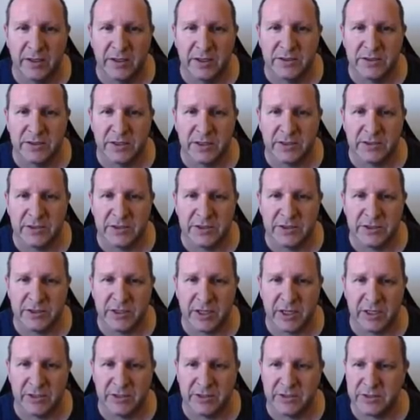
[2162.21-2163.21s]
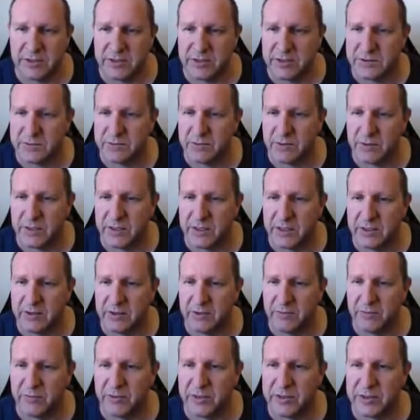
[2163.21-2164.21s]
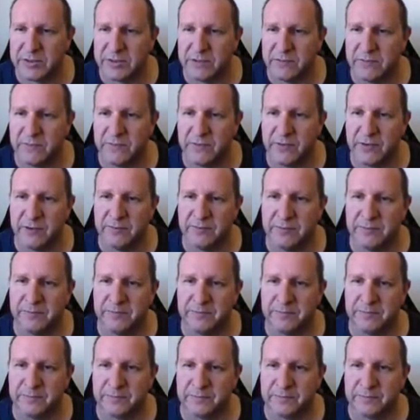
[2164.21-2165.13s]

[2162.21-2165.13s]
So let's just change it to this one here and press confirm.